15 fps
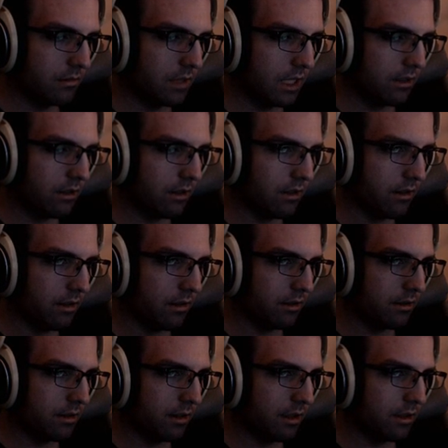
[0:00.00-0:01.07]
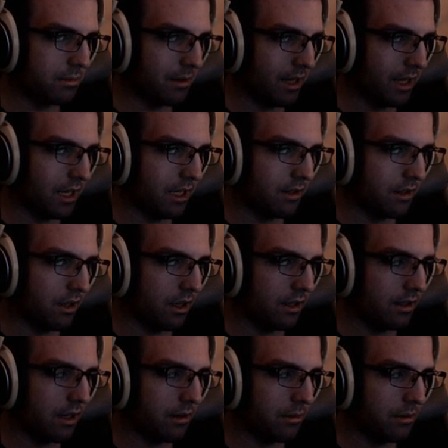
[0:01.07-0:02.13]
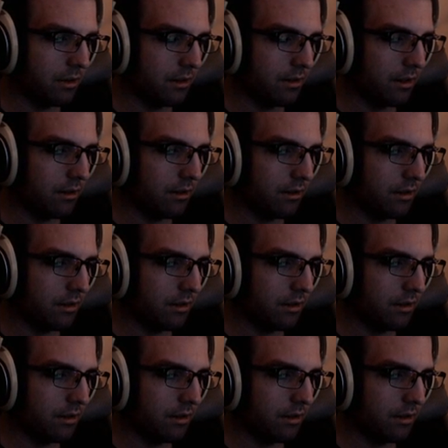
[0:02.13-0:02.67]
It's hard to explain. It's like a really subtle